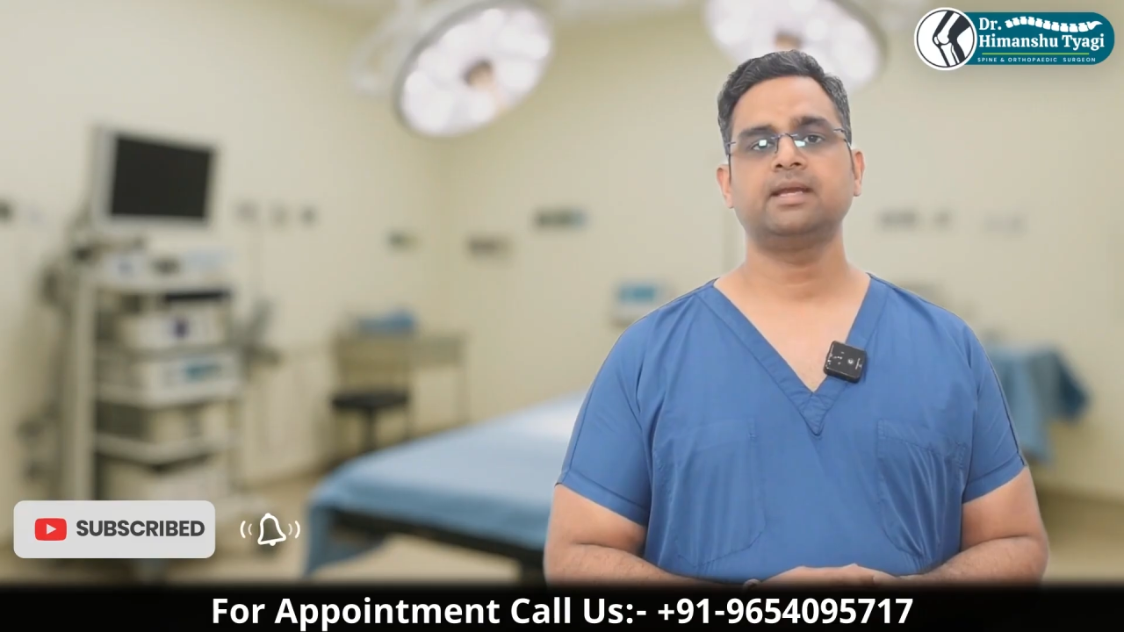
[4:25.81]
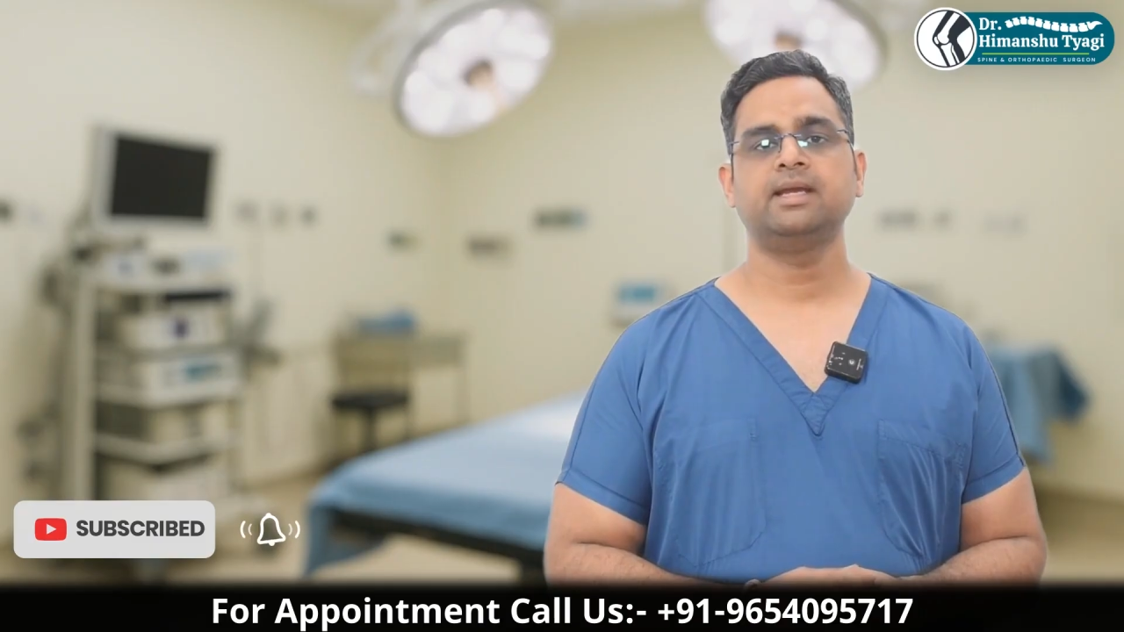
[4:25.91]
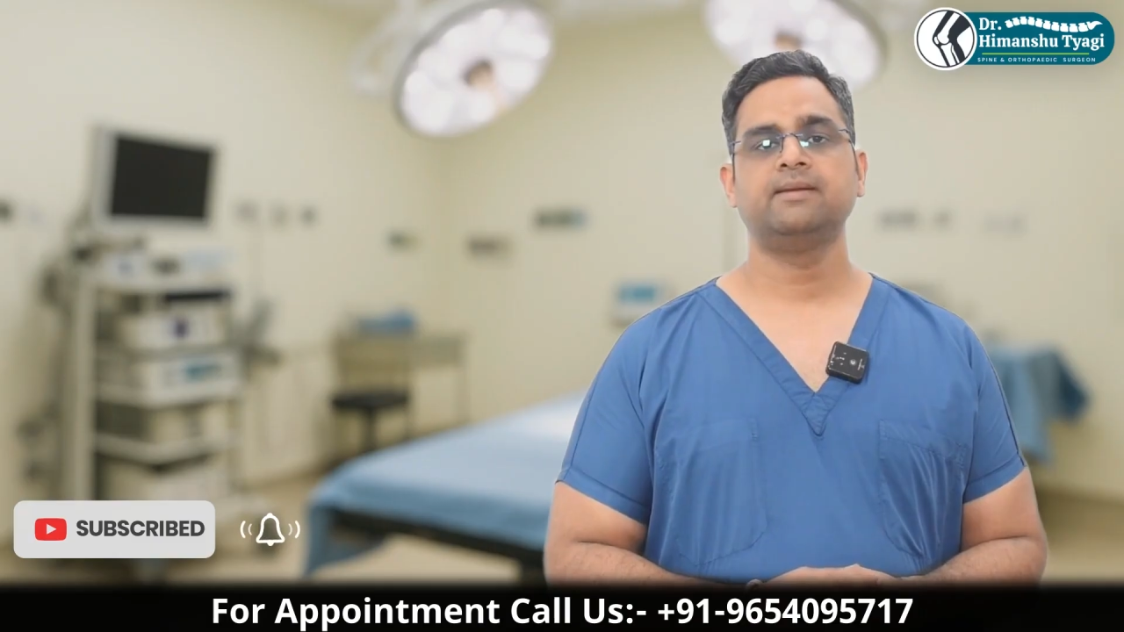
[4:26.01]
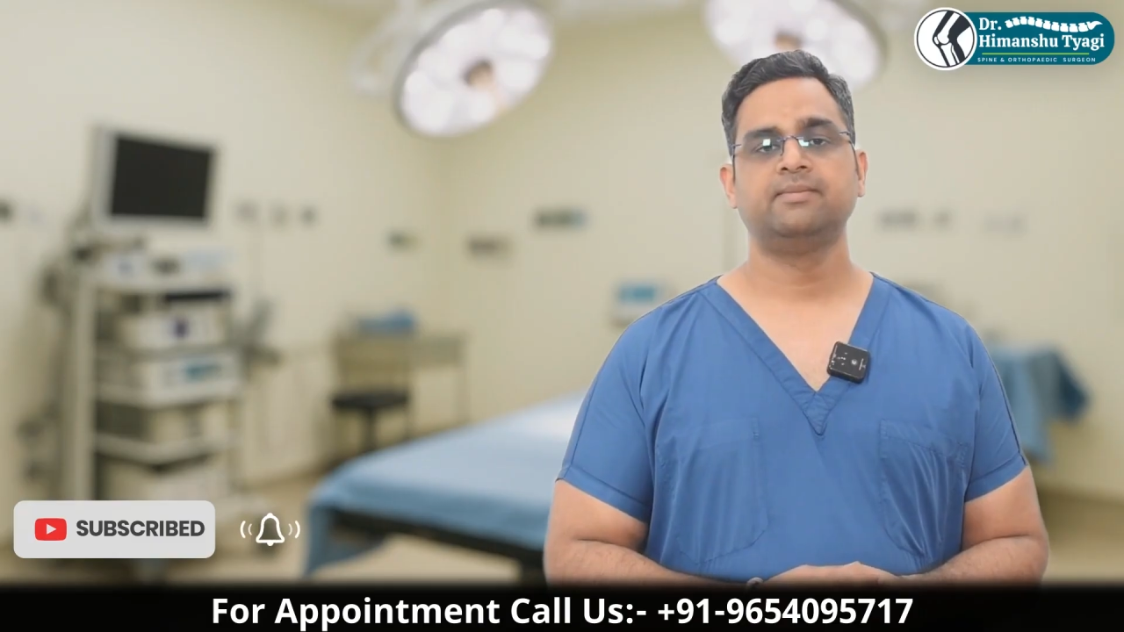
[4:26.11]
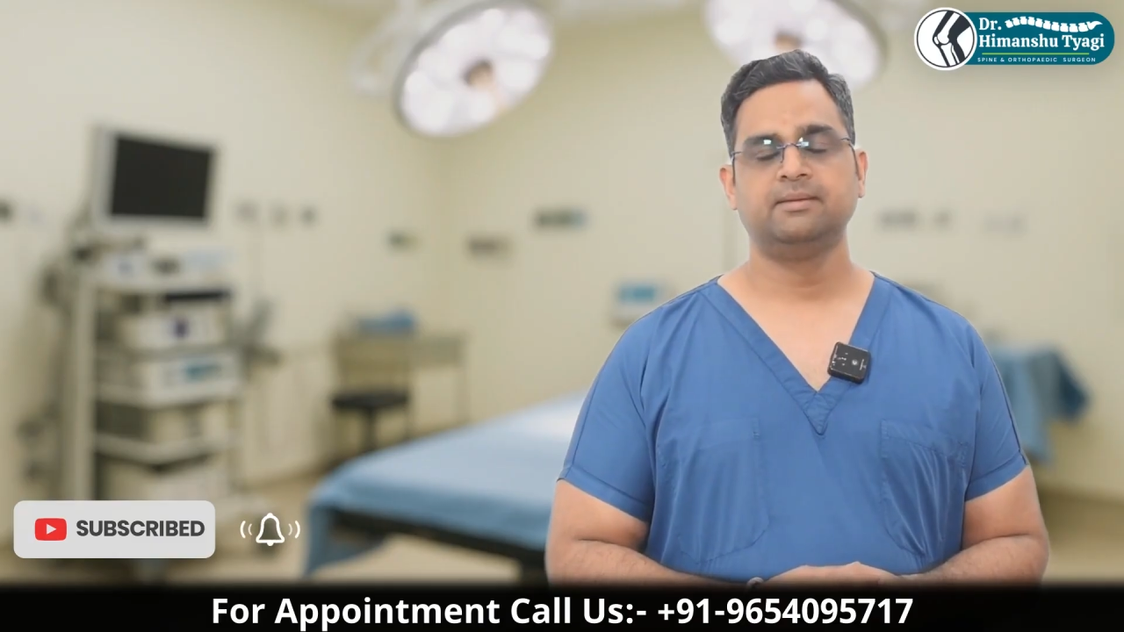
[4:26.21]

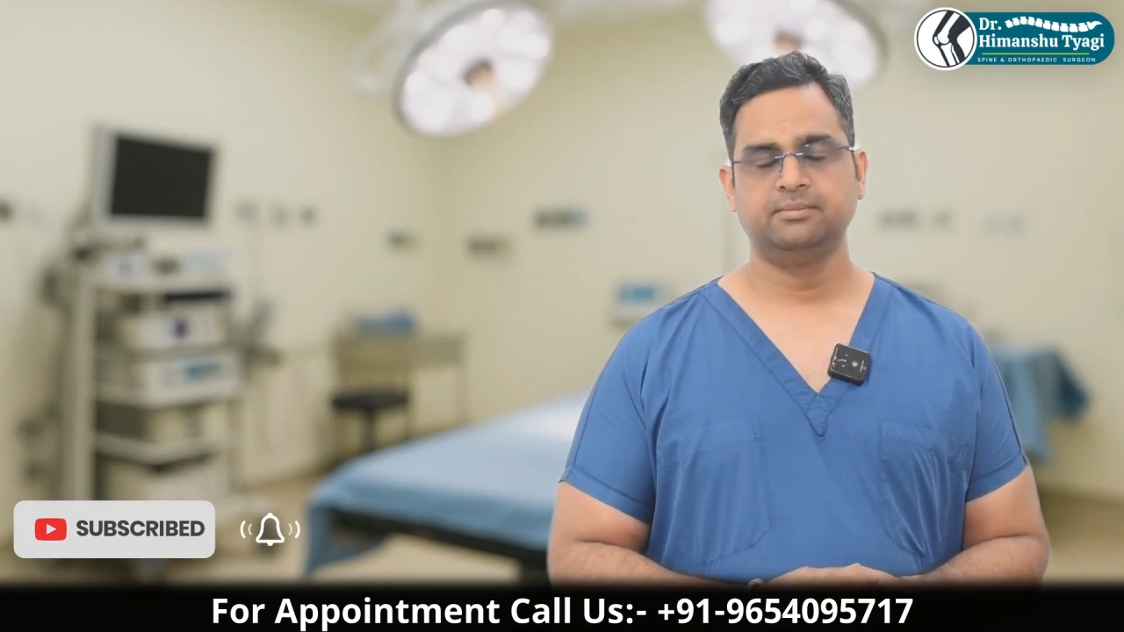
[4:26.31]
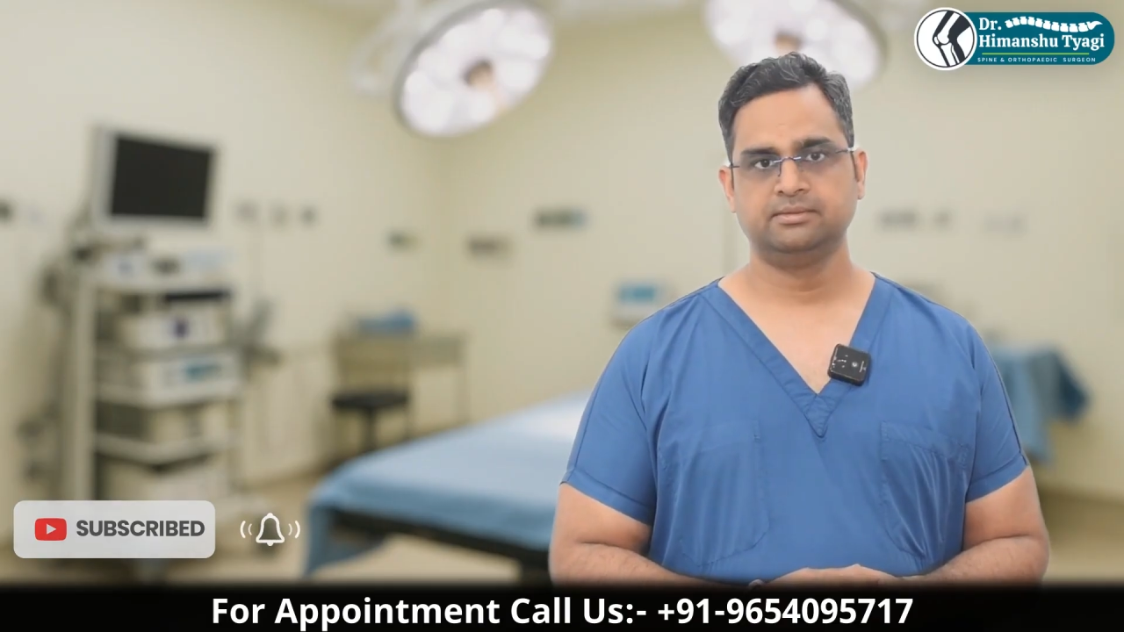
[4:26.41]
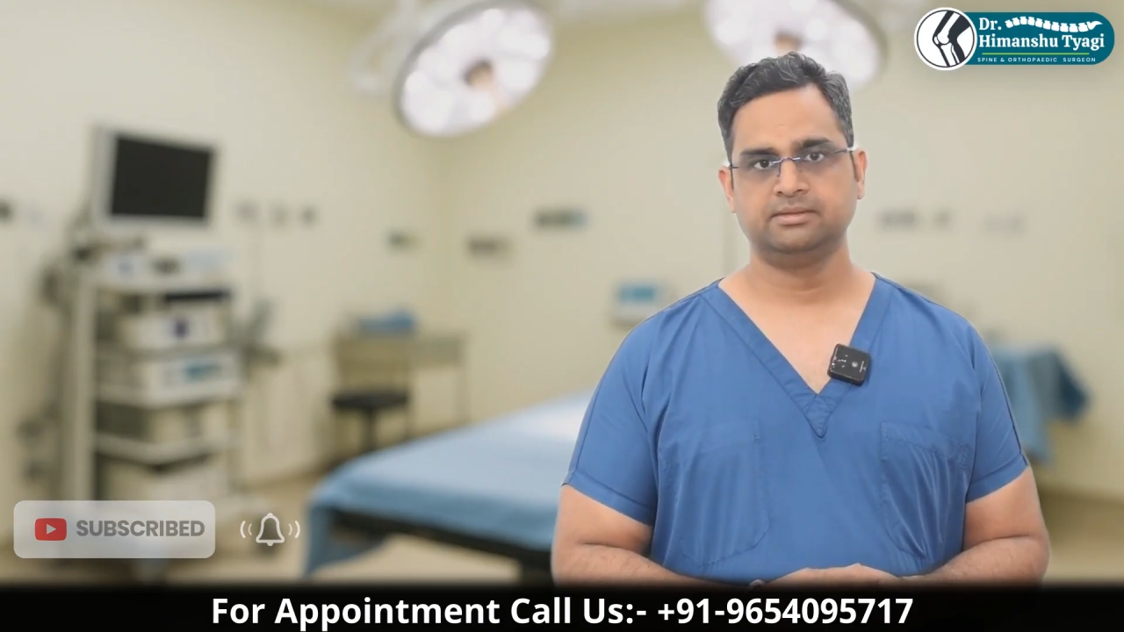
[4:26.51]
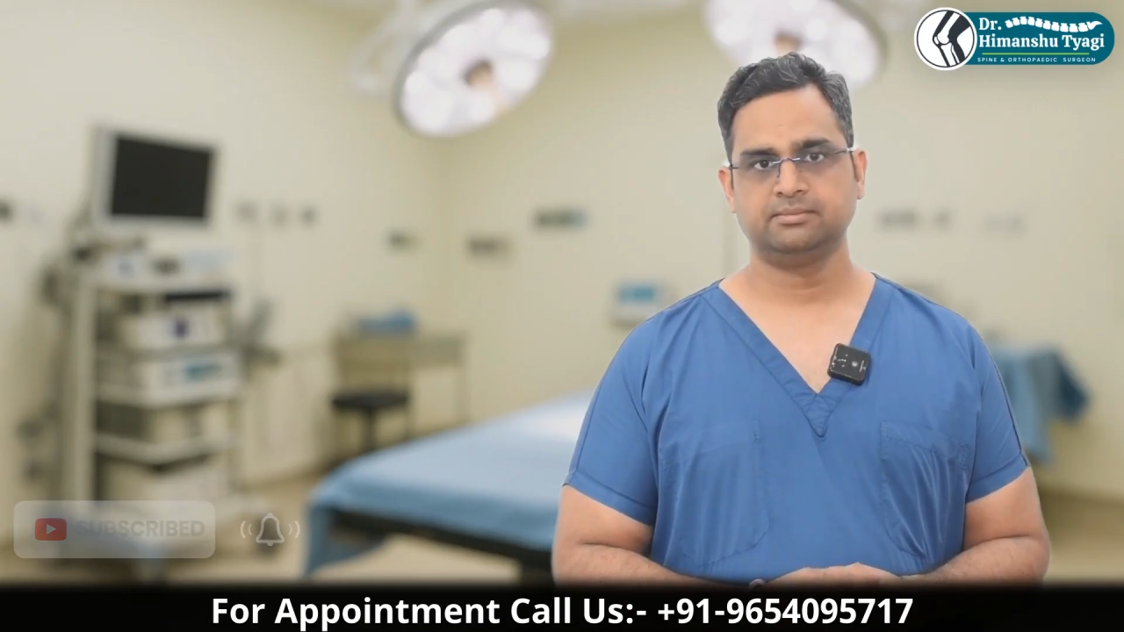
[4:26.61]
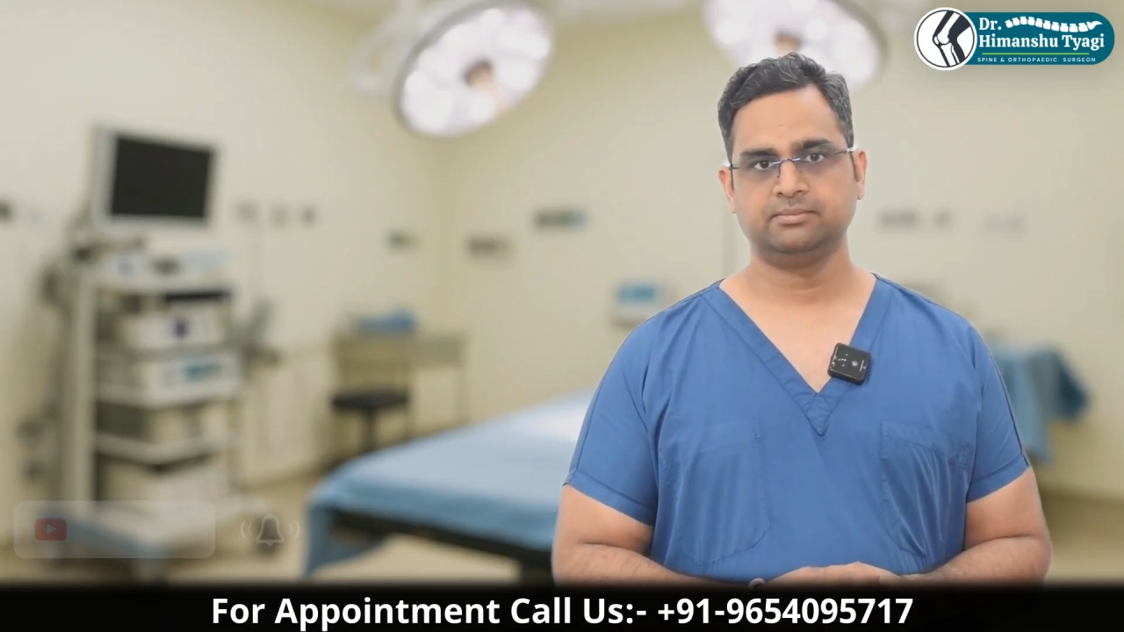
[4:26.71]
and we